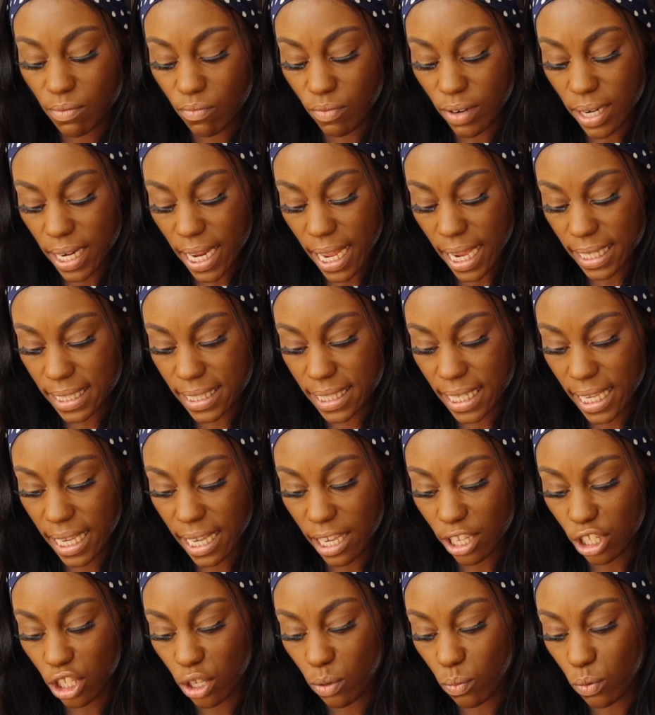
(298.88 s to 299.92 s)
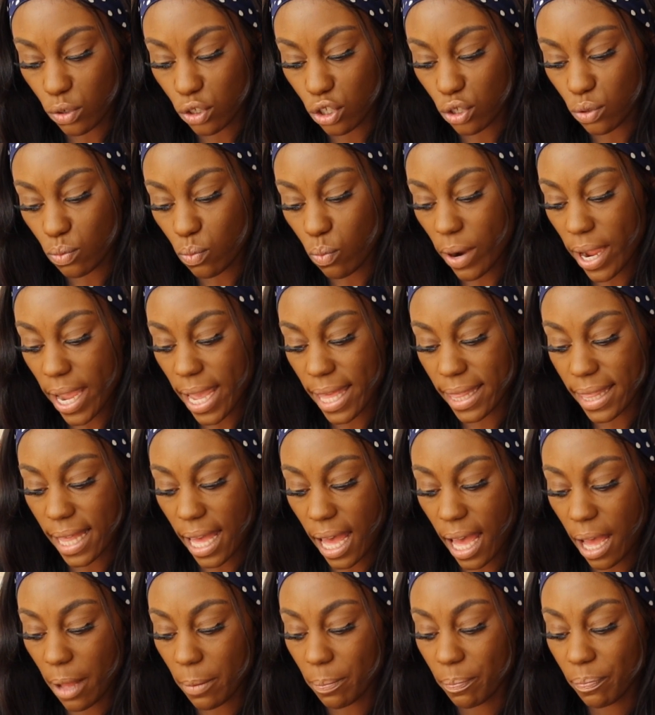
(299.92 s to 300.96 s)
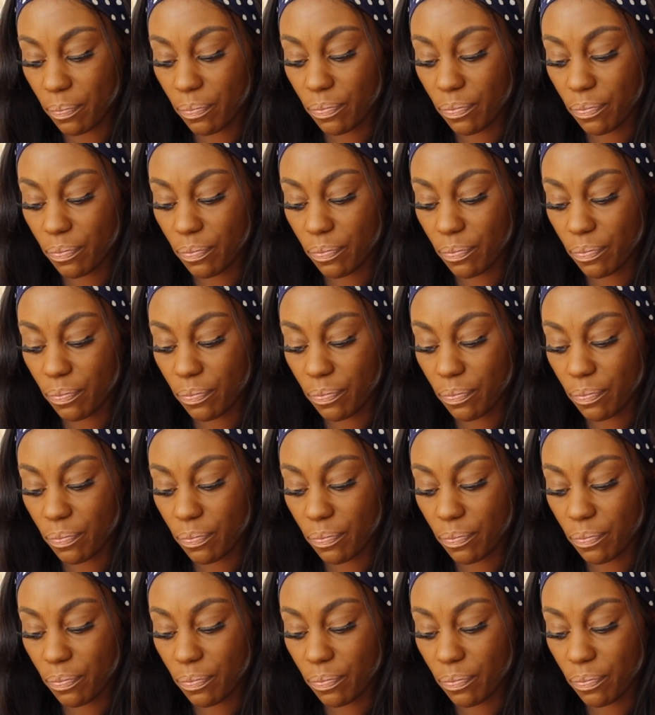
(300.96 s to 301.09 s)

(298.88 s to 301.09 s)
and relaxing and you would just wear that